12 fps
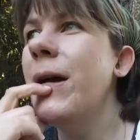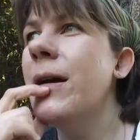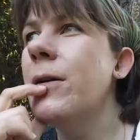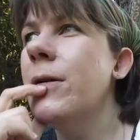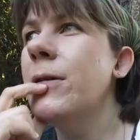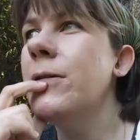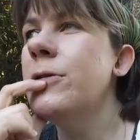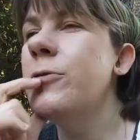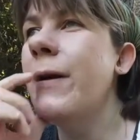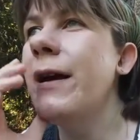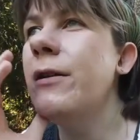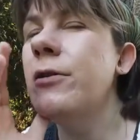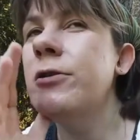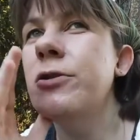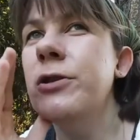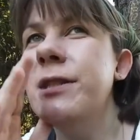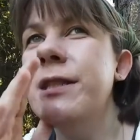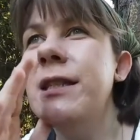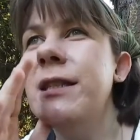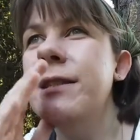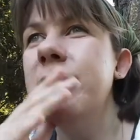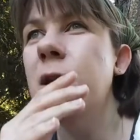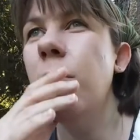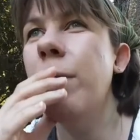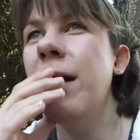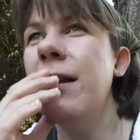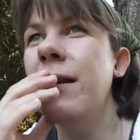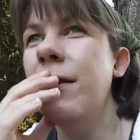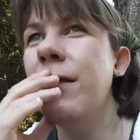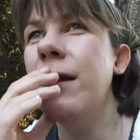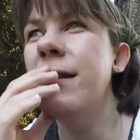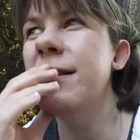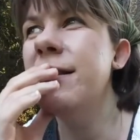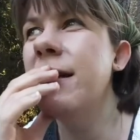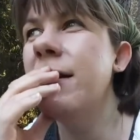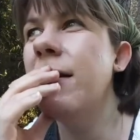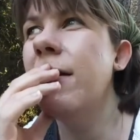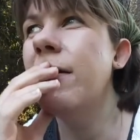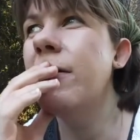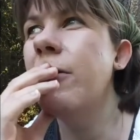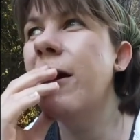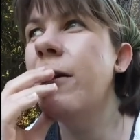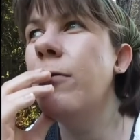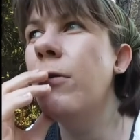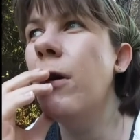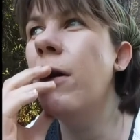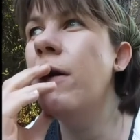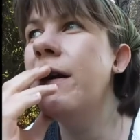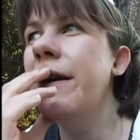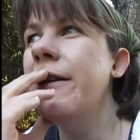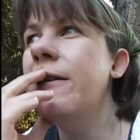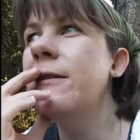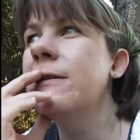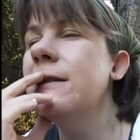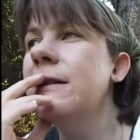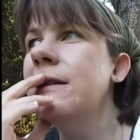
back on trying not to see so many things that are going wrong here,